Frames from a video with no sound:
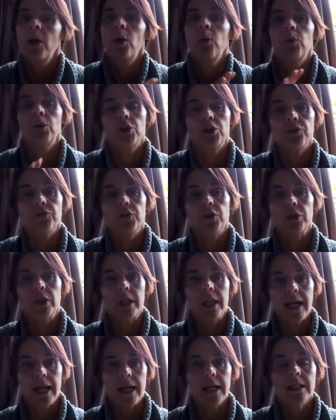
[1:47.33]
Once you've done
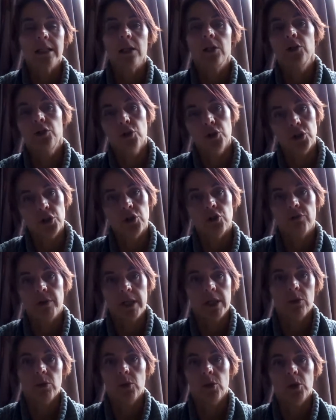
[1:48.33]
that, another
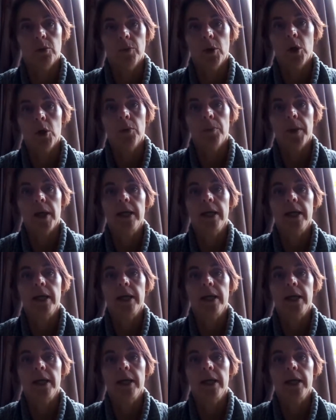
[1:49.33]
screen will come up